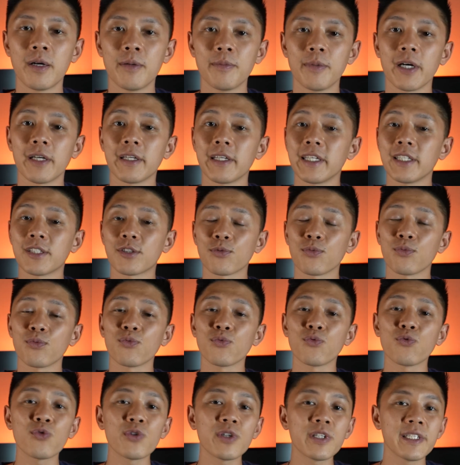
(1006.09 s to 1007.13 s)
but it's
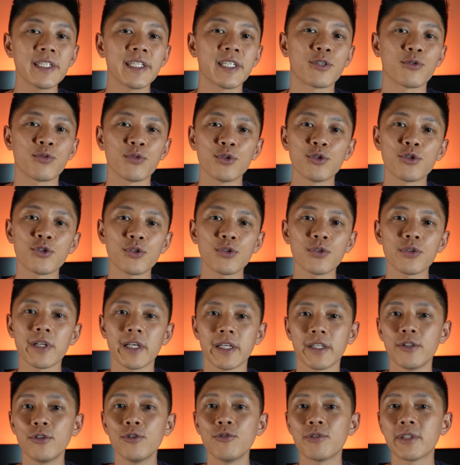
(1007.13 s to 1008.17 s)
really crucial
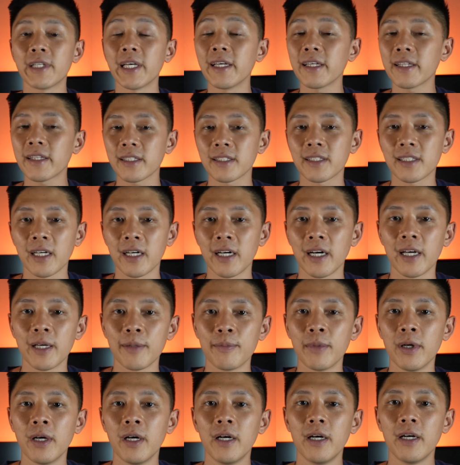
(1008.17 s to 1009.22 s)
that you take the
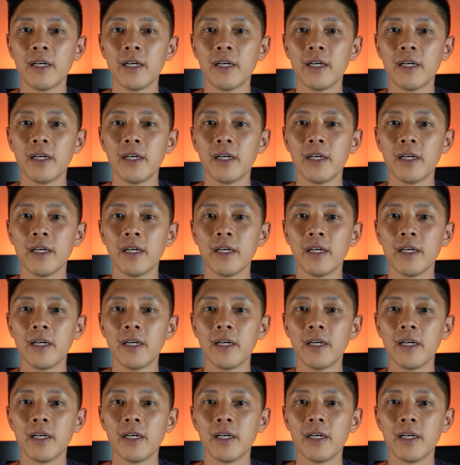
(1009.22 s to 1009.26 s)
time